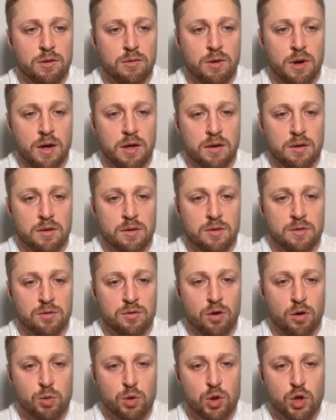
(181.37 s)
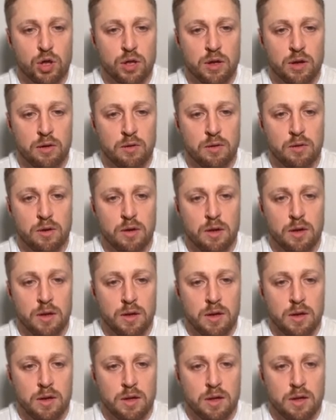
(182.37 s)
one, it is optional.
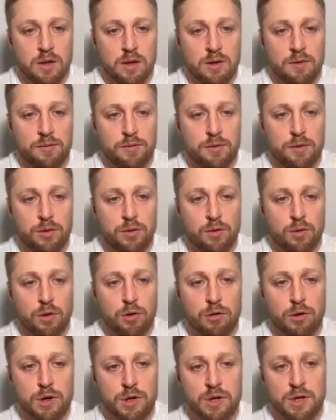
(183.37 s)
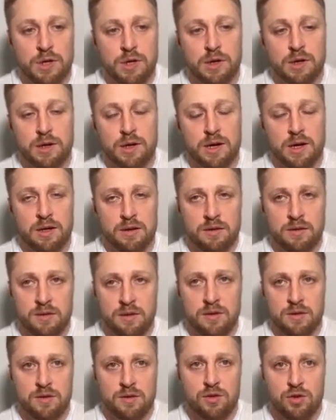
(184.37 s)
If you already run
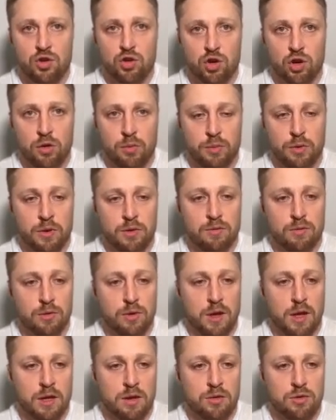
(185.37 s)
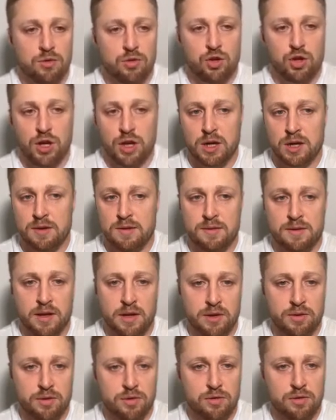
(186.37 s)
this job and would like to check a
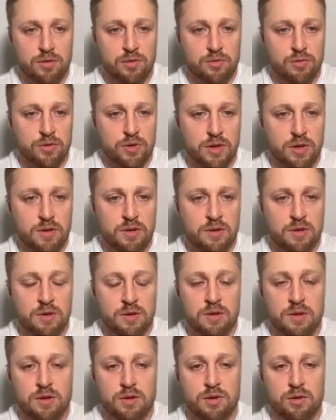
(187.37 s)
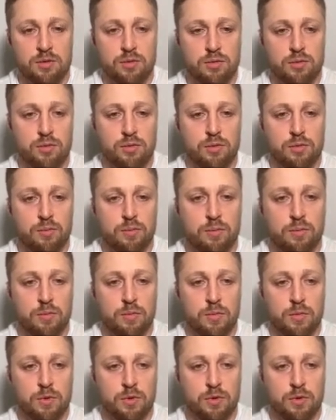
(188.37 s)
status of this, you
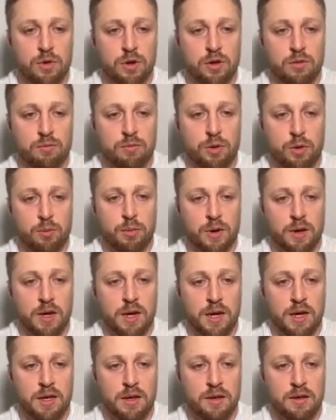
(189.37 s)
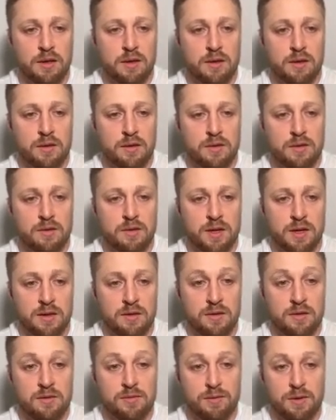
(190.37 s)
can propagate, set
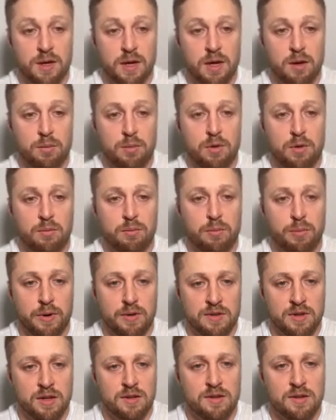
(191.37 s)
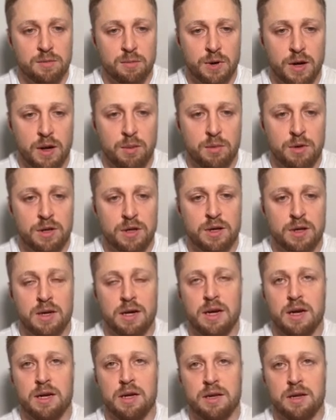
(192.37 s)
this variable, set this parameter,
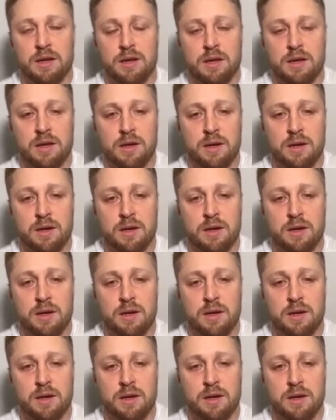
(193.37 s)
and